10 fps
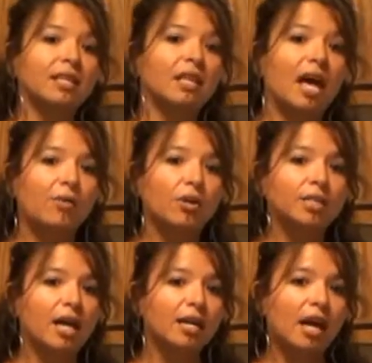
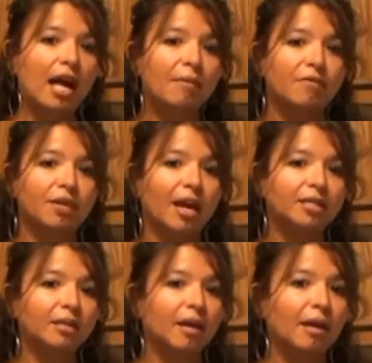kalaiwoods.com if you'd
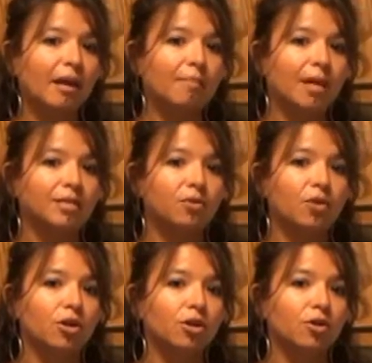like to place an
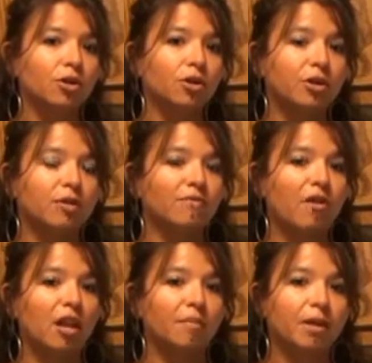order, or you can
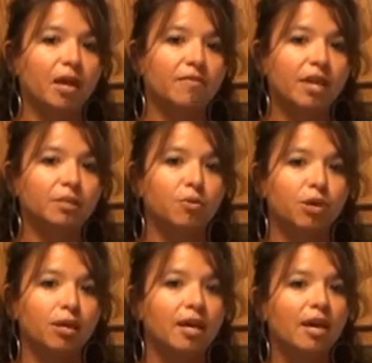follow me on
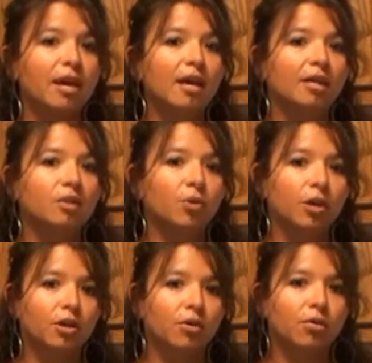Facebook,
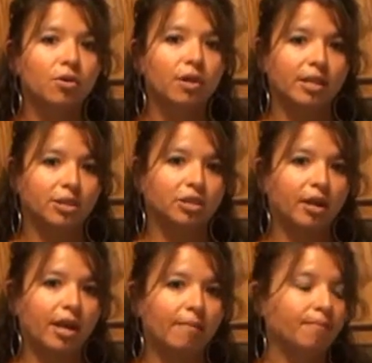Twitter, or
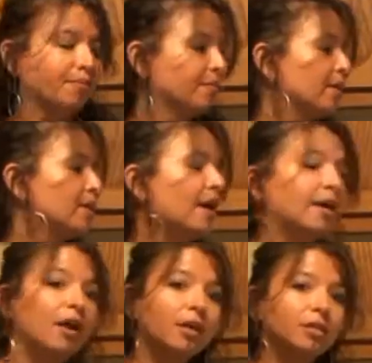Instagram.
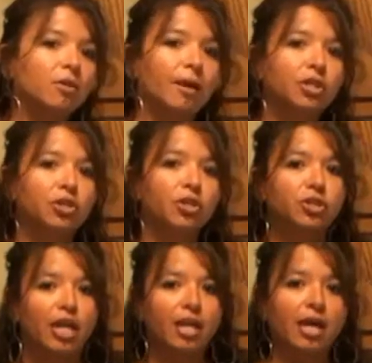And also make sure you
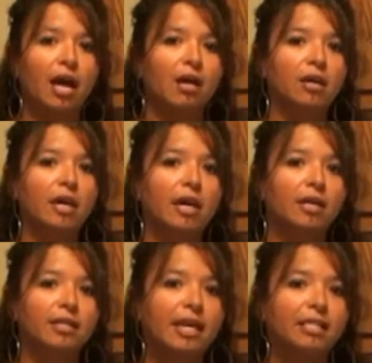check out
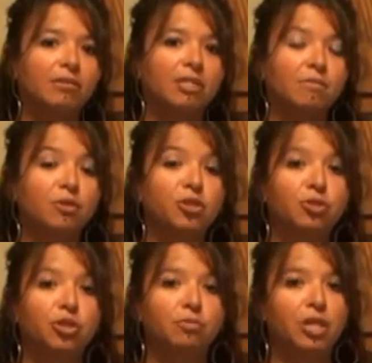Tastefully Simple's
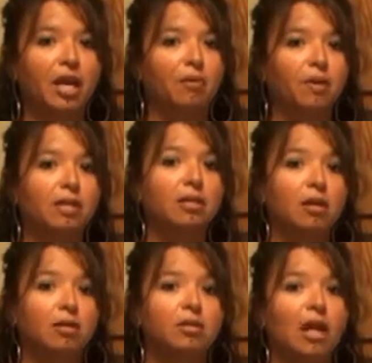YouTube channel because
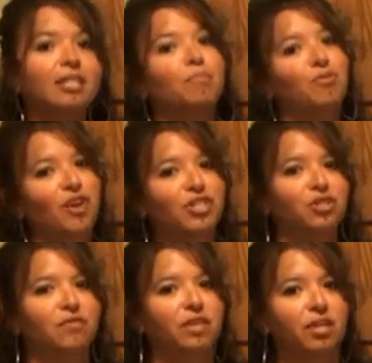there's lots of
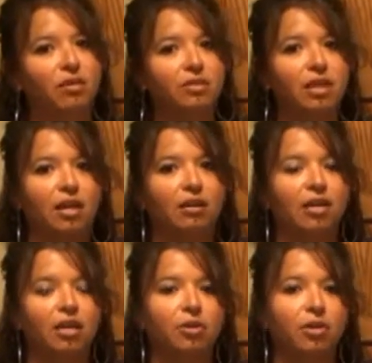professional videos there,
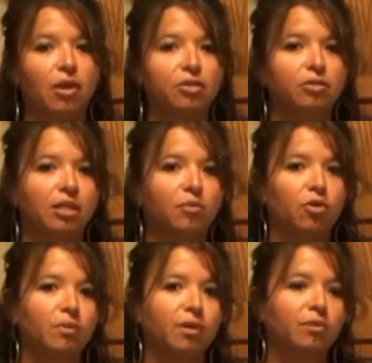and you can also see
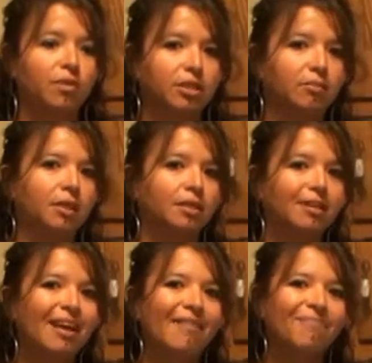more meal
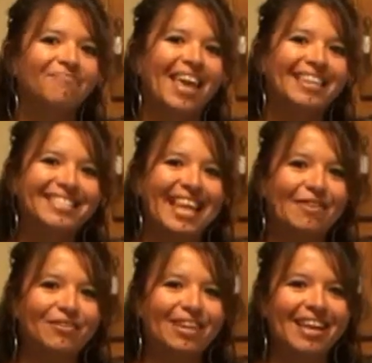recipes. Thanks and
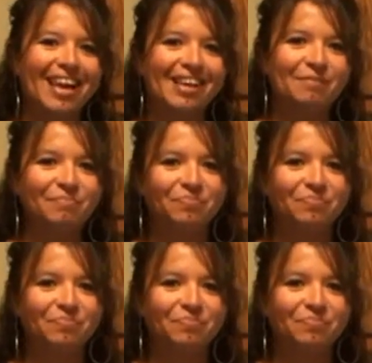have a great night!